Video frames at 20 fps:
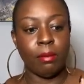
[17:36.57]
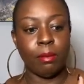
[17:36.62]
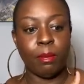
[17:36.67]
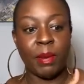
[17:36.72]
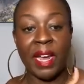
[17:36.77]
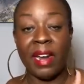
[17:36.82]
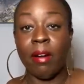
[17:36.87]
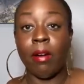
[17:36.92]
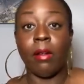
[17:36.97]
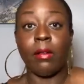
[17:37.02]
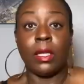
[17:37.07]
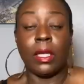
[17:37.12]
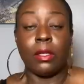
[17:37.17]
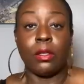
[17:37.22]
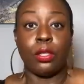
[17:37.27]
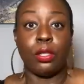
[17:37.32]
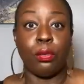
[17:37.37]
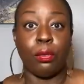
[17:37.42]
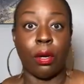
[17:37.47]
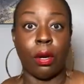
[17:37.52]

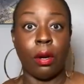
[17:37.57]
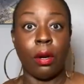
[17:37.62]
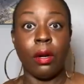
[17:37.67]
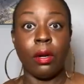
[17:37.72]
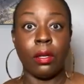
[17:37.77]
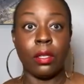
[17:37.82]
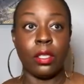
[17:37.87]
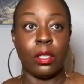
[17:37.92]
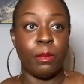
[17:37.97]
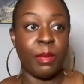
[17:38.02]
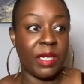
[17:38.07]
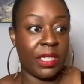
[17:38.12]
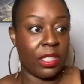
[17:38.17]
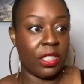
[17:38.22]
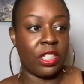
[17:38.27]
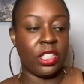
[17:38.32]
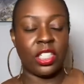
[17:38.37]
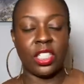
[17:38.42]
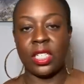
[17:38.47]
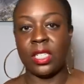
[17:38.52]
parallel to hers,
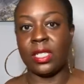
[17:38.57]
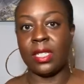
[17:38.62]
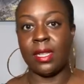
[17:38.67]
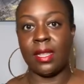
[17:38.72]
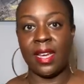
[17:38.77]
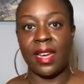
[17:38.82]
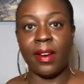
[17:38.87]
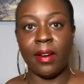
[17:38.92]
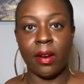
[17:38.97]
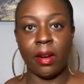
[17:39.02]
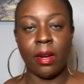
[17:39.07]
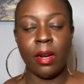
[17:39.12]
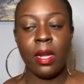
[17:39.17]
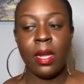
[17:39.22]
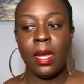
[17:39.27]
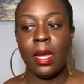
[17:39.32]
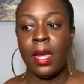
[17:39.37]
because she's there.